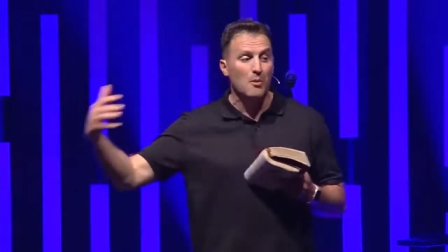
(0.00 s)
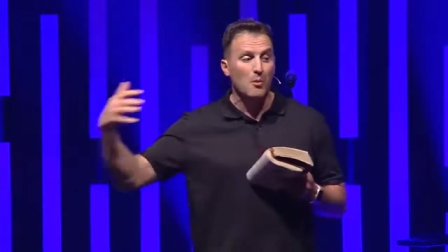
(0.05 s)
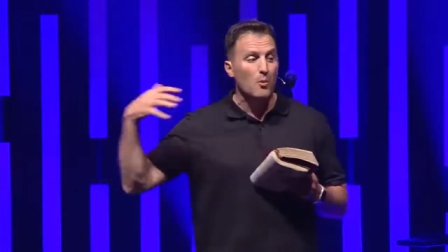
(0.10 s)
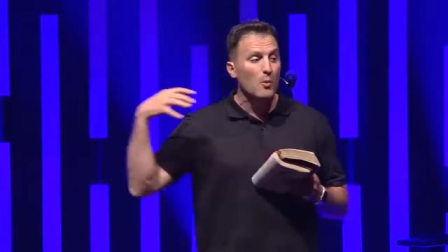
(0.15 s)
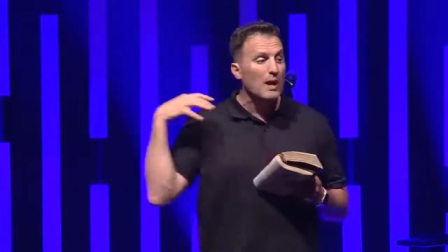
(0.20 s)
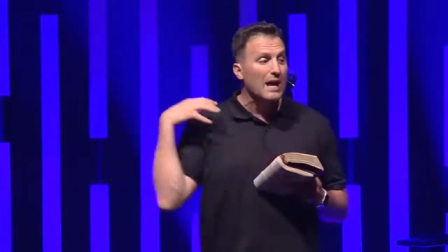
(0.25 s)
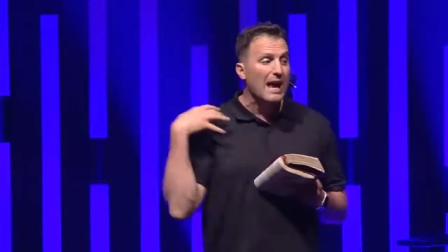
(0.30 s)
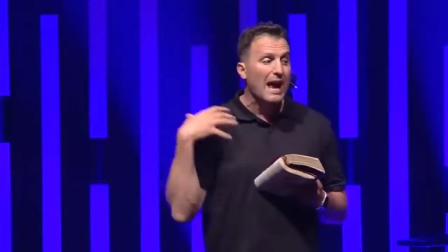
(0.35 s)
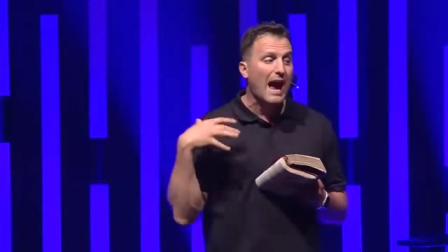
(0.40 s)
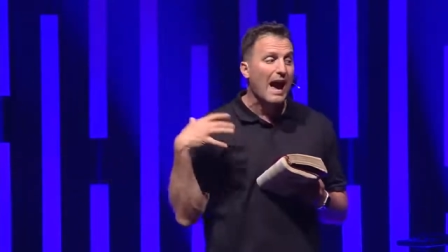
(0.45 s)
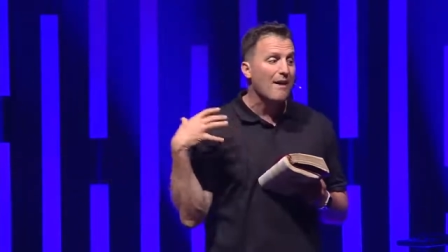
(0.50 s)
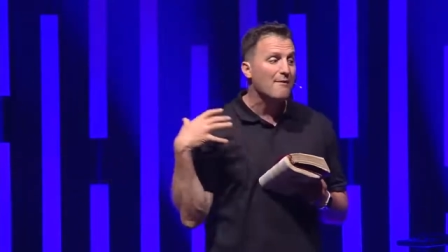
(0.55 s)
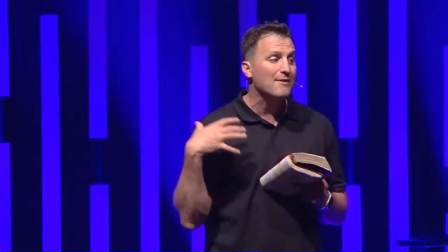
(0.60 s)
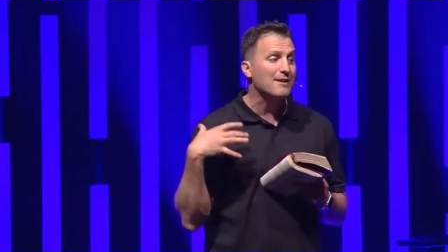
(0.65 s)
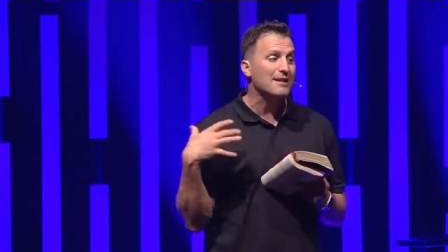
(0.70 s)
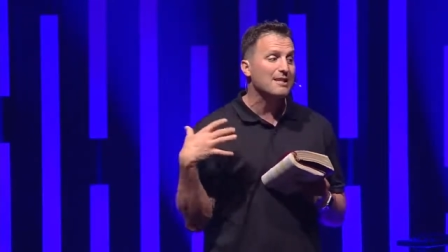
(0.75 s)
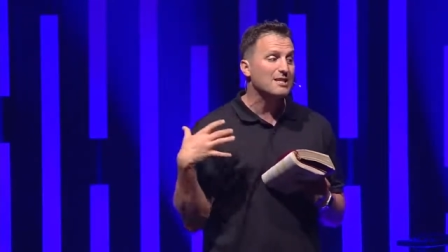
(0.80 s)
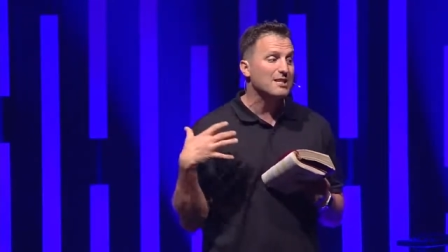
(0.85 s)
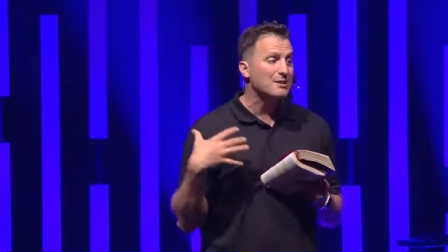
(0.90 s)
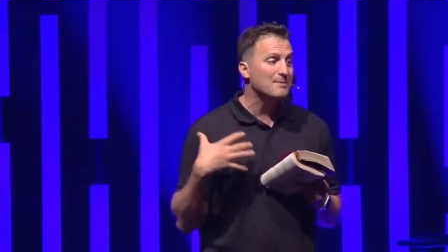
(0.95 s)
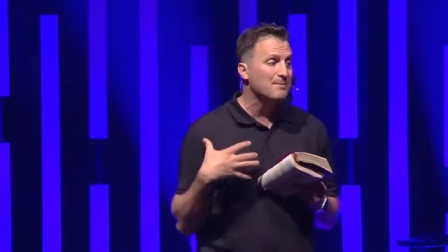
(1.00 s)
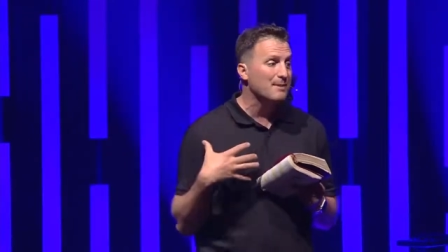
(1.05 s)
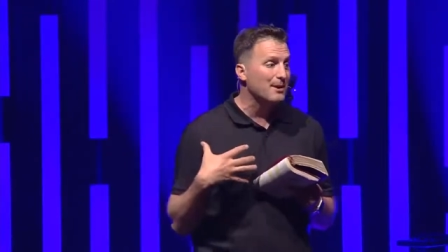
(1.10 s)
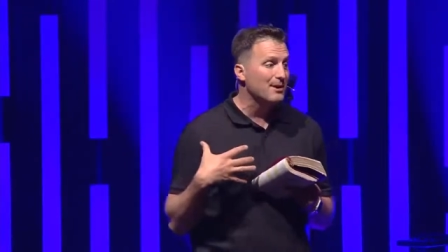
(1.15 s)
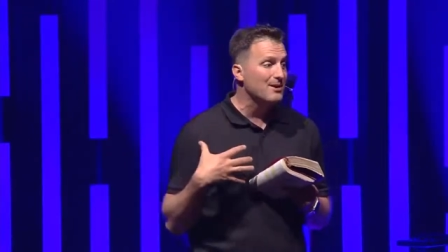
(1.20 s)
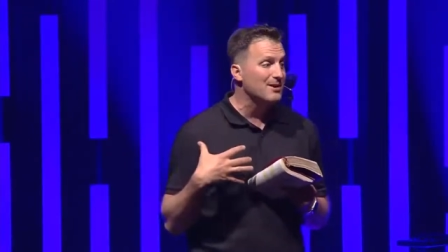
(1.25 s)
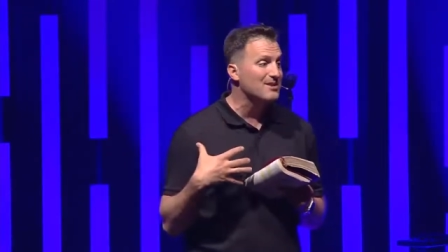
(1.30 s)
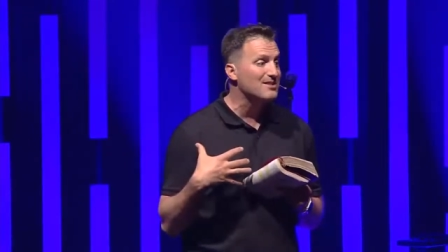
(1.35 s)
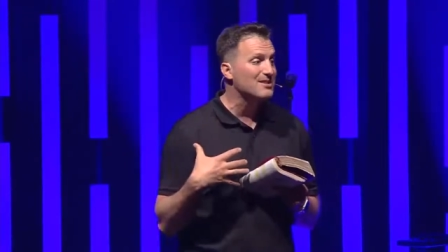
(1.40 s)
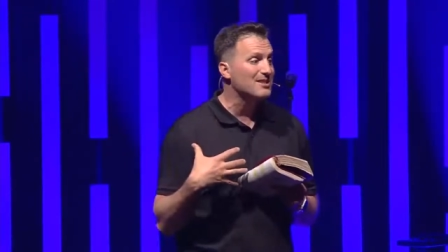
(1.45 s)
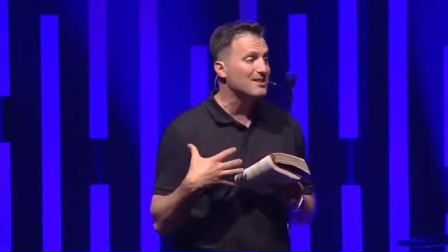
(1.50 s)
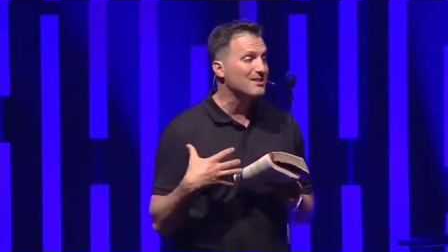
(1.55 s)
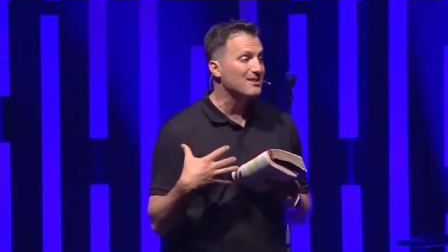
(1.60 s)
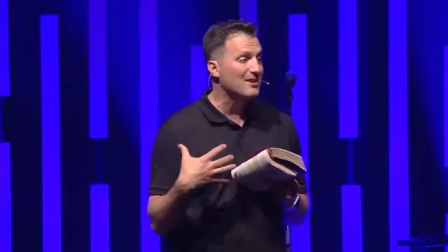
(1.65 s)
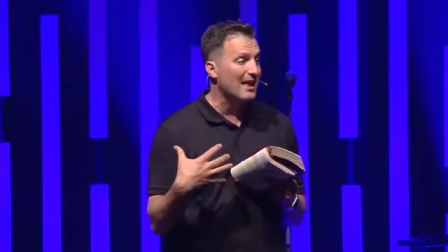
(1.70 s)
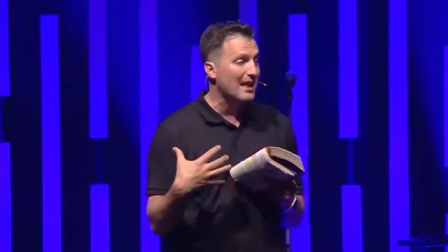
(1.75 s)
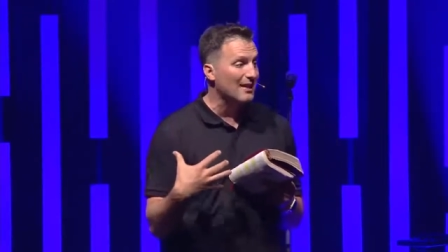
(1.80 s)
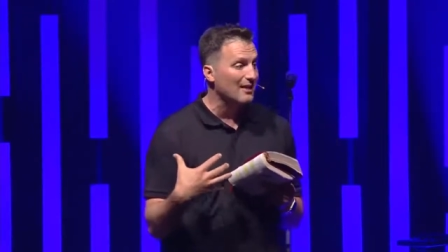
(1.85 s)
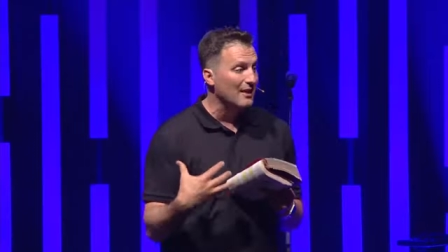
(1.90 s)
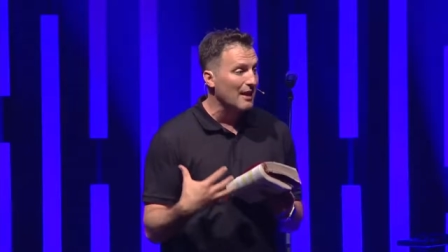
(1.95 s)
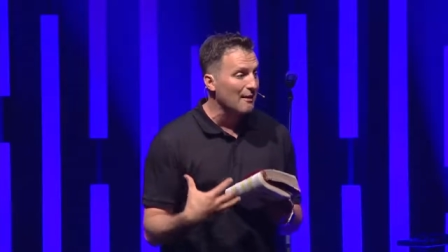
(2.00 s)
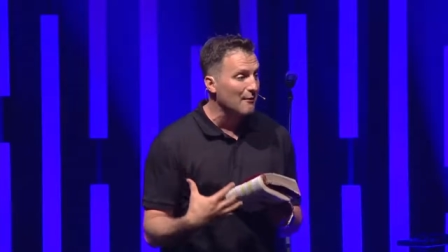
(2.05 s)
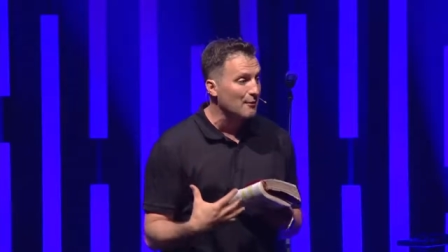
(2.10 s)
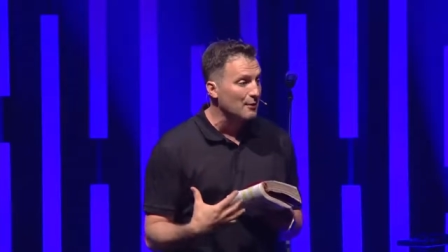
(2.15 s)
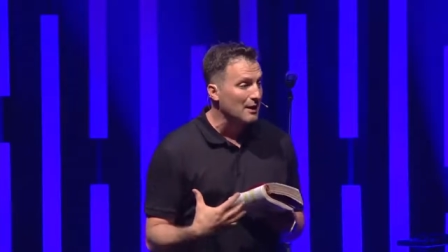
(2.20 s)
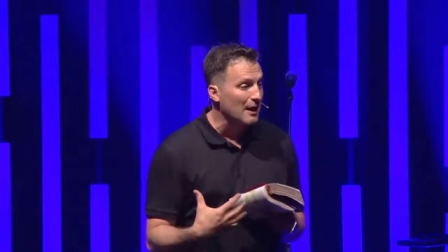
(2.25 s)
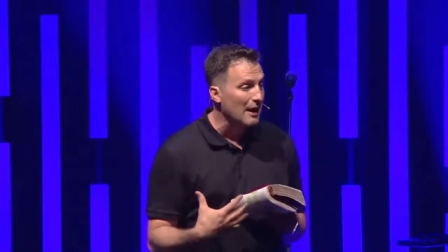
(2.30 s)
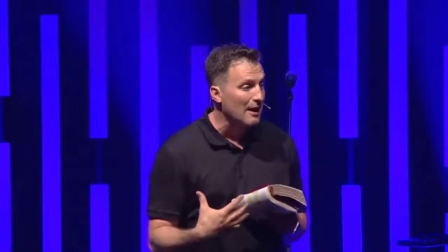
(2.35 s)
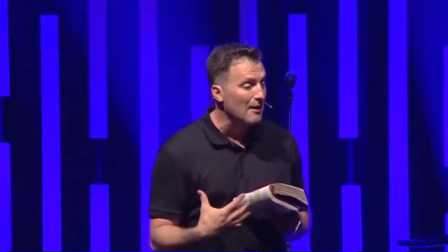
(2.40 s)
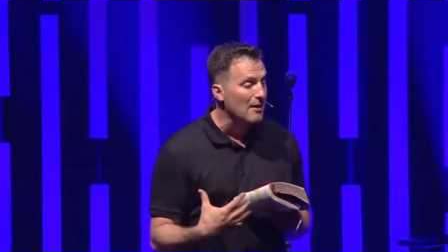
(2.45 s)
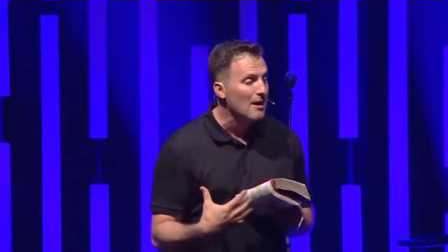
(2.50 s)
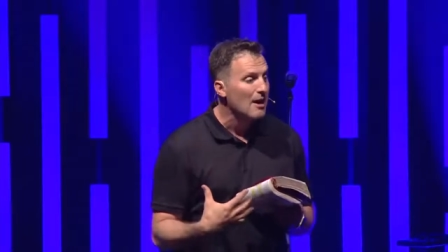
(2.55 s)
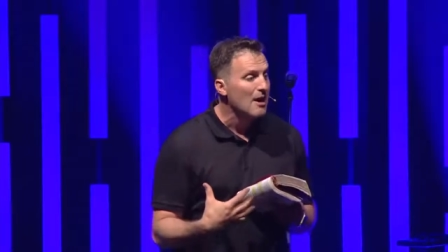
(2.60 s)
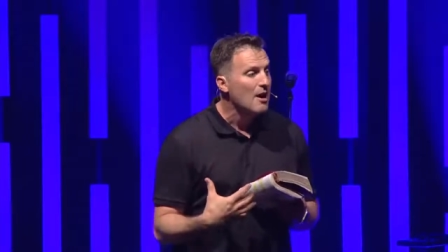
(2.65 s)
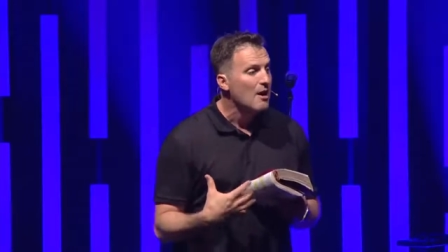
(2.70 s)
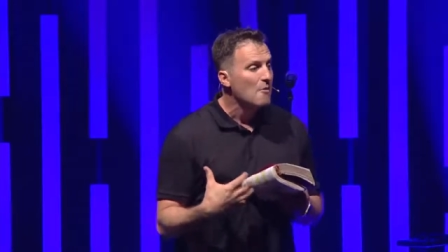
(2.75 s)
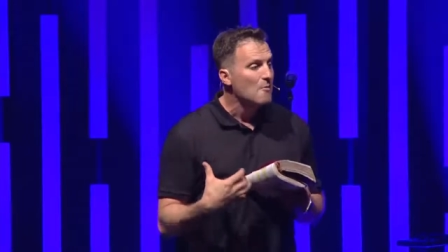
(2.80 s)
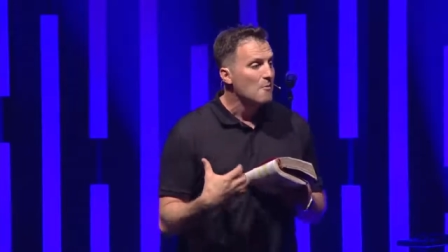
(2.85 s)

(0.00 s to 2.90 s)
but we haven't experienced it to that level yet.